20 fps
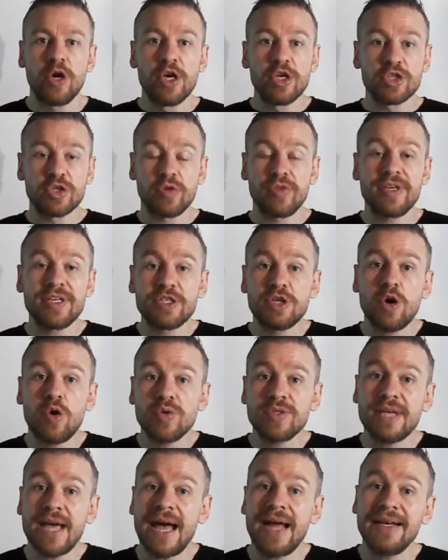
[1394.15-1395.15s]
So this
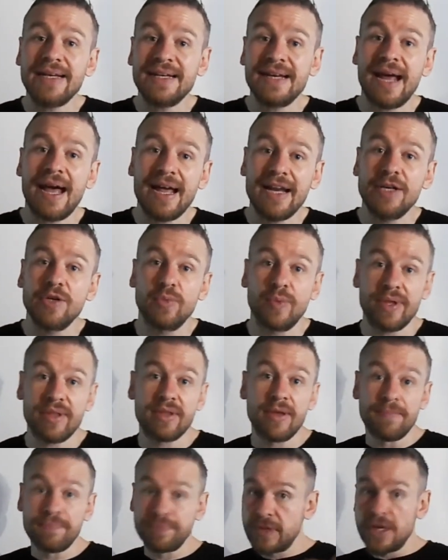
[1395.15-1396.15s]
goes hand in hand with
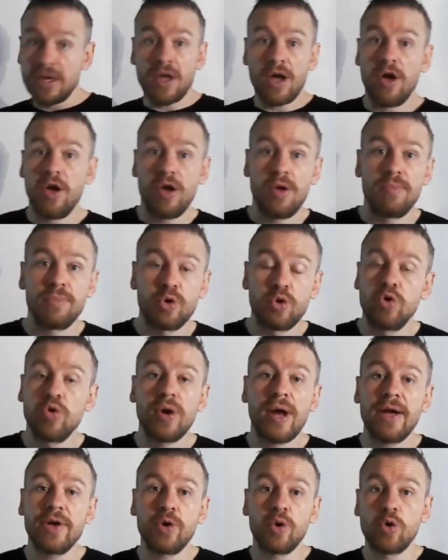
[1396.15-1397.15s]

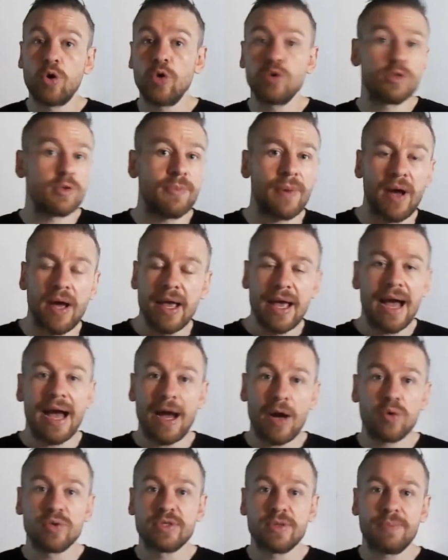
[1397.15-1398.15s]
Kurai no Kotoba,
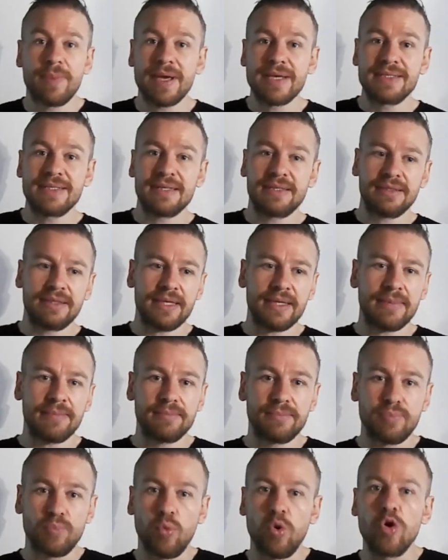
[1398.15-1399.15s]
how to basically,
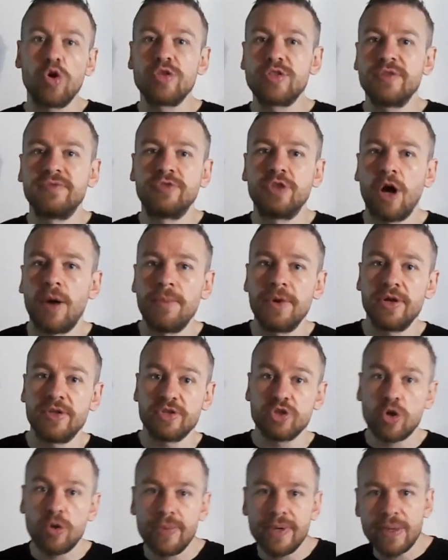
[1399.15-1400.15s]
words of dominance,
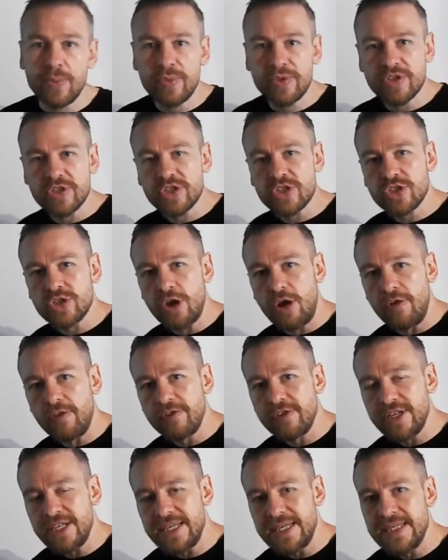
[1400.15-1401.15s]
coming in with a
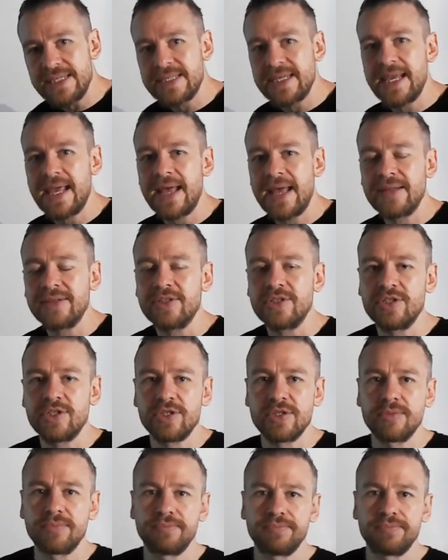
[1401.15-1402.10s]
soft, easy edge.